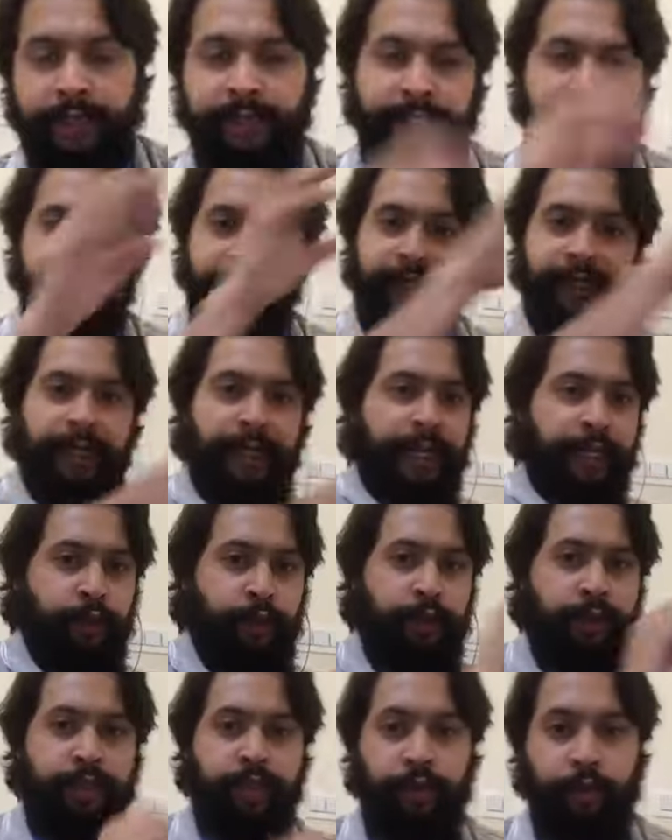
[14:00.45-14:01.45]
then suddenly I
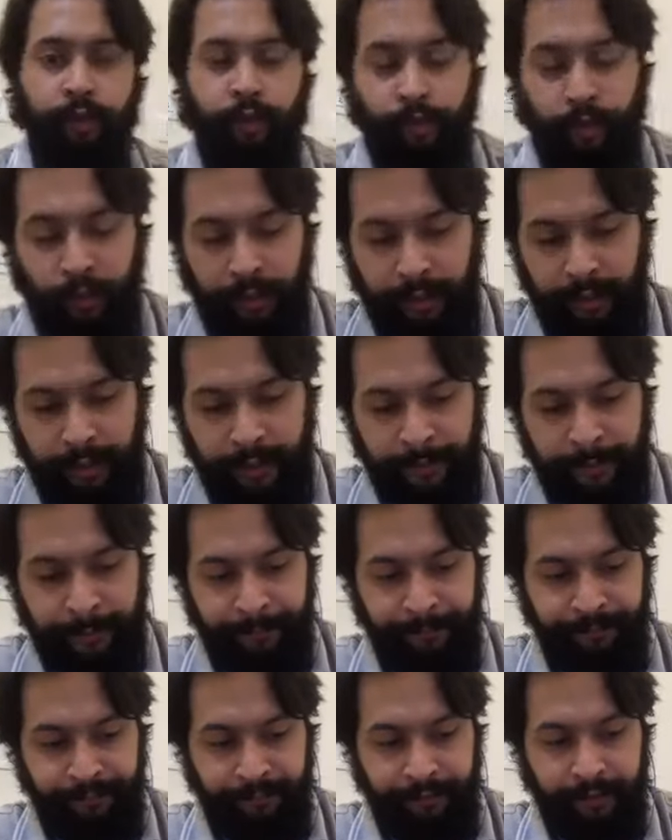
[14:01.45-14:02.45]
switch to
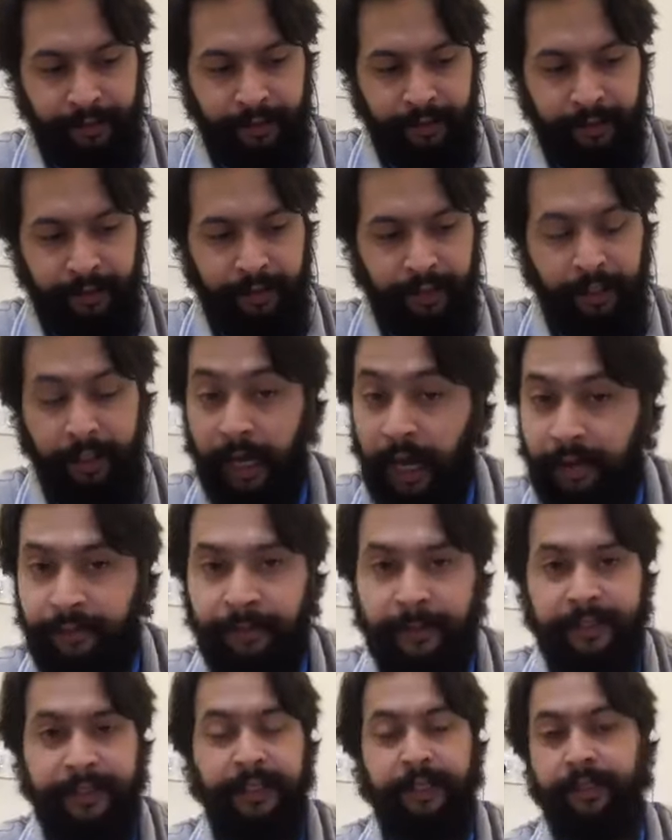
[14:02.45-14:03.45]
calf
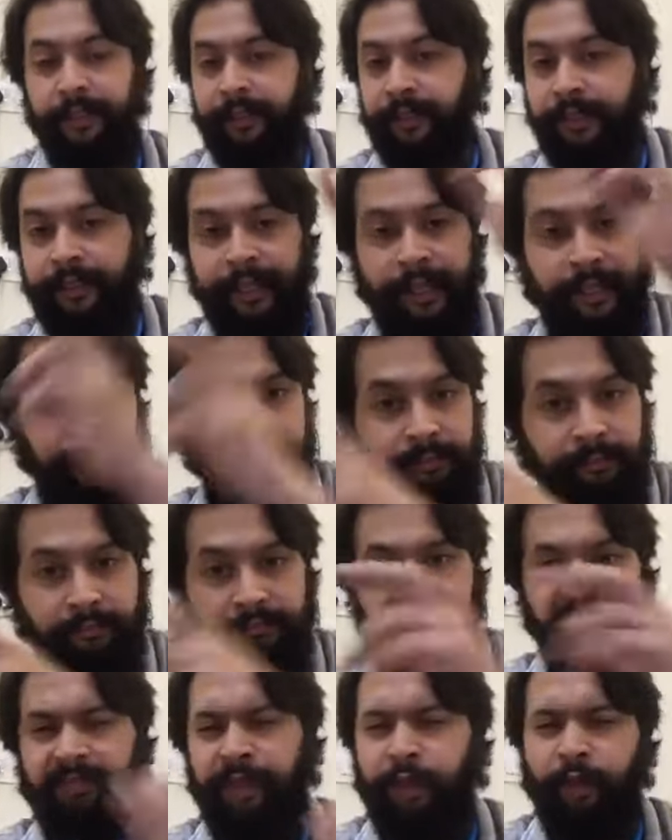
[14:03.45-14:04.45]
muscles,
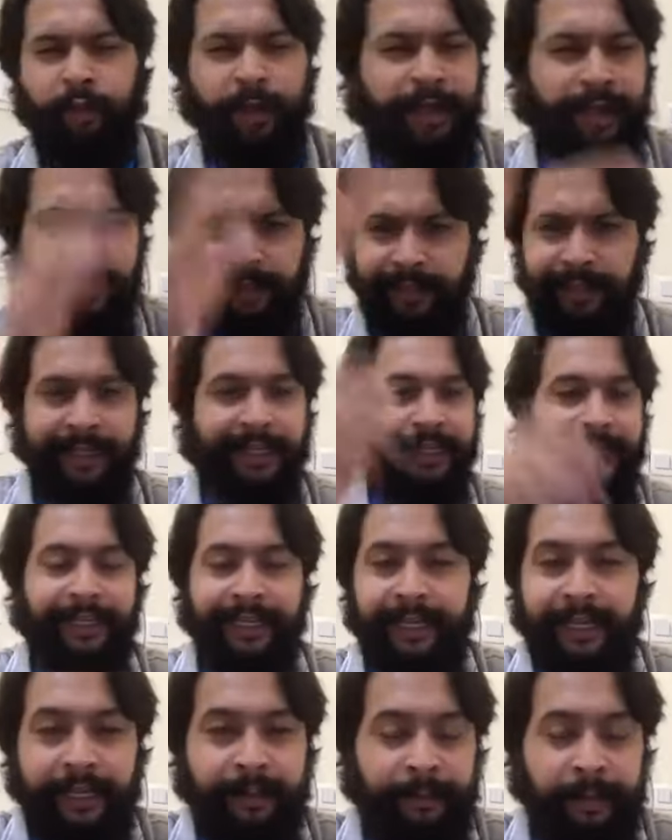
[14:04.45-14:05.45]
then QLs, then
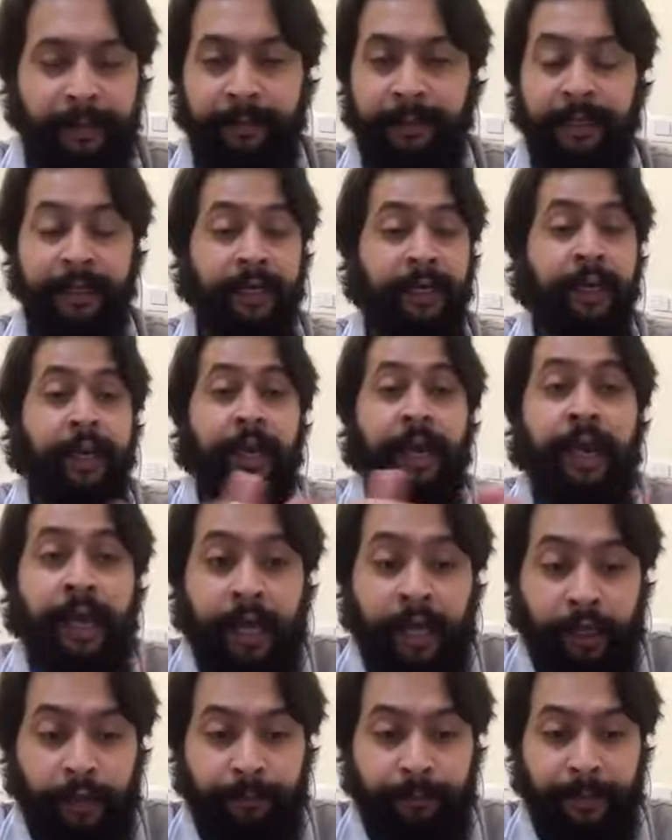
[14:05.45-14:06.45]
TA maybe.
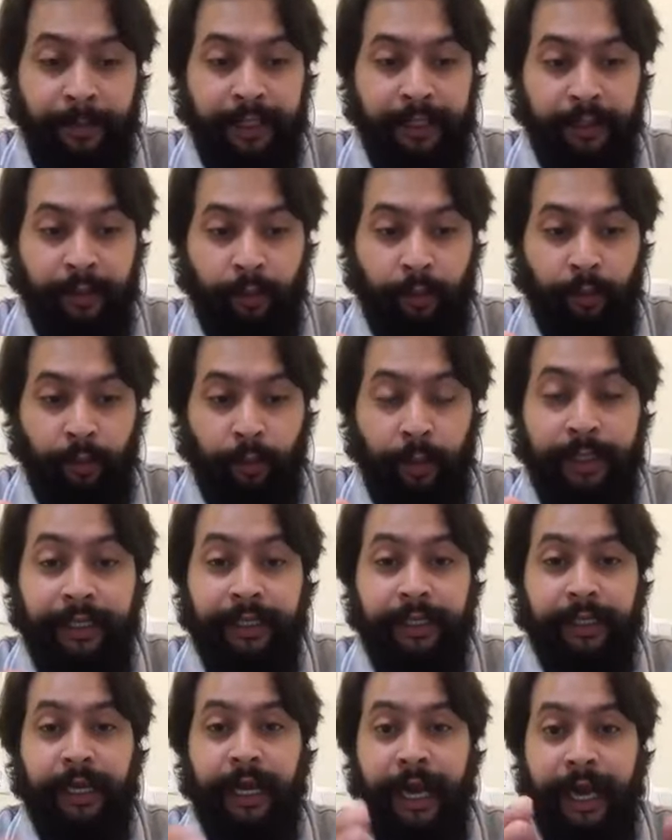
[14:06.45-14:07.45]
But
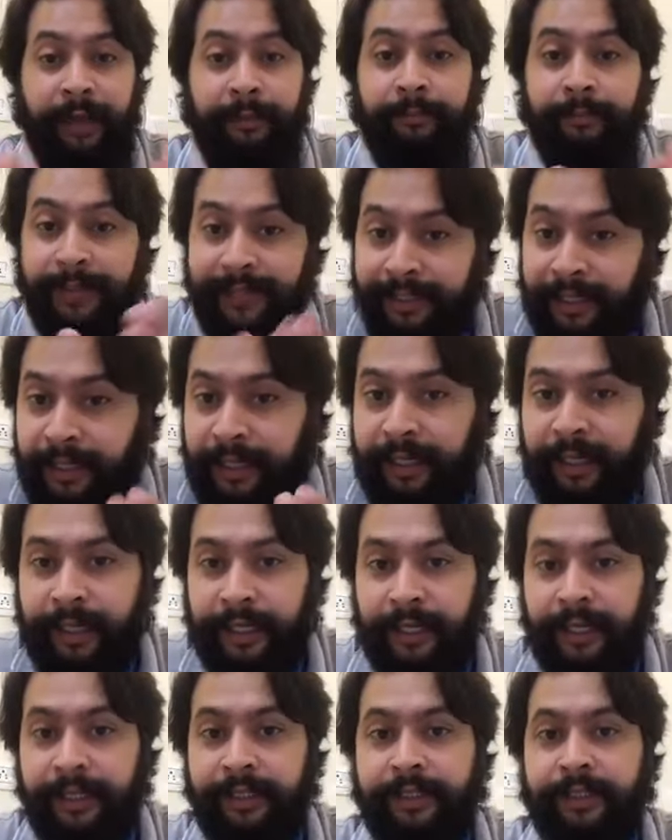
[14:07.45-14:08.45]
what I am missing
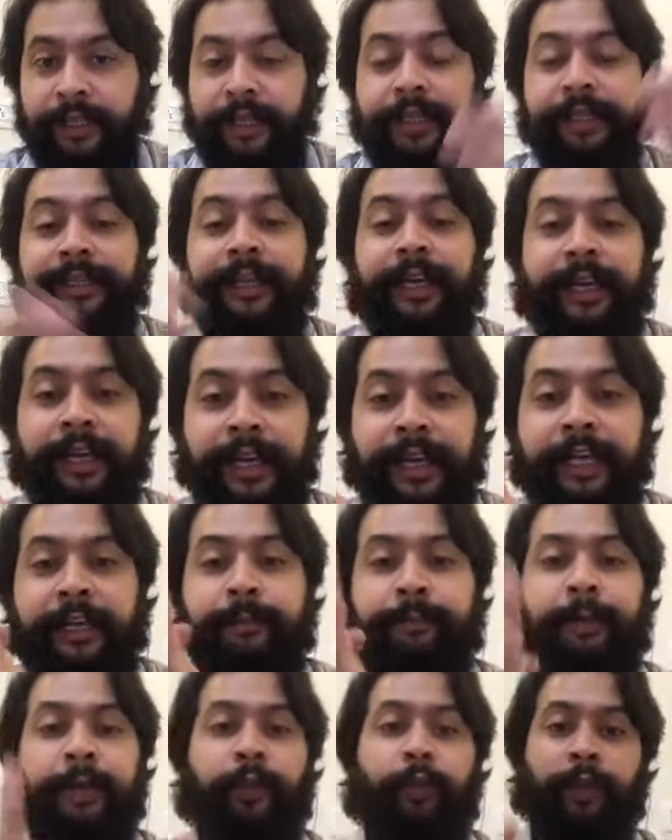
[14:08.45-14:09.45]
here is the link
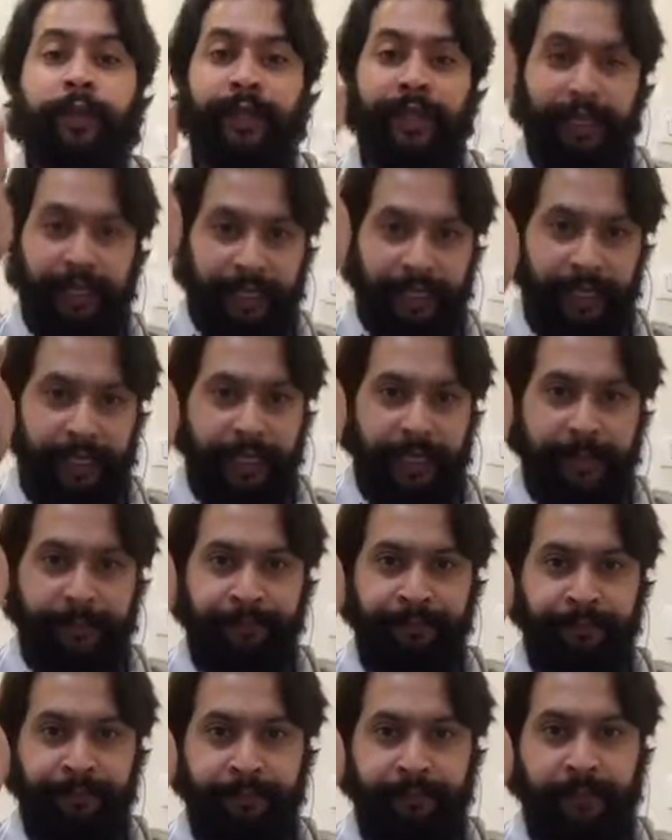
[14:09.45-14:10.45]
between A
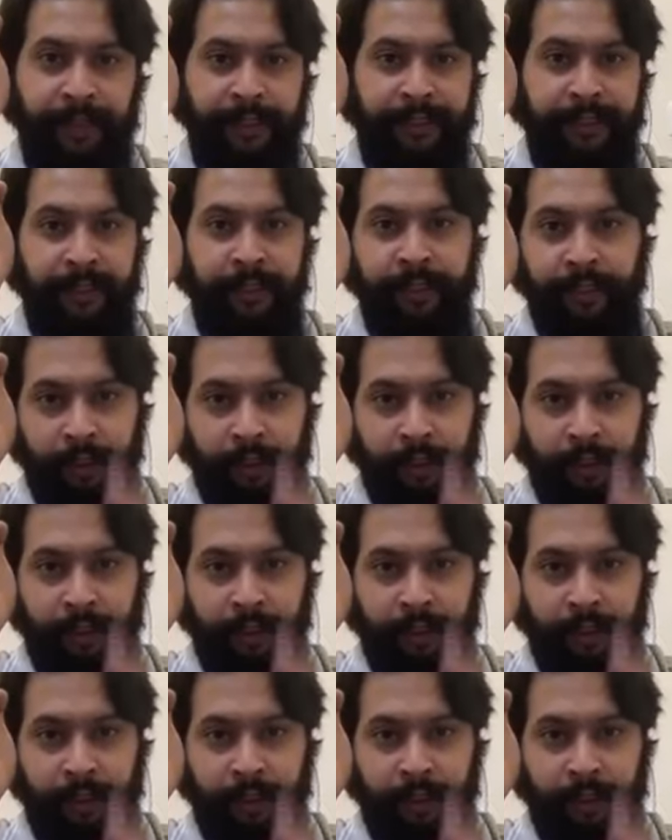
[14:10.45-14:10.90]
muscle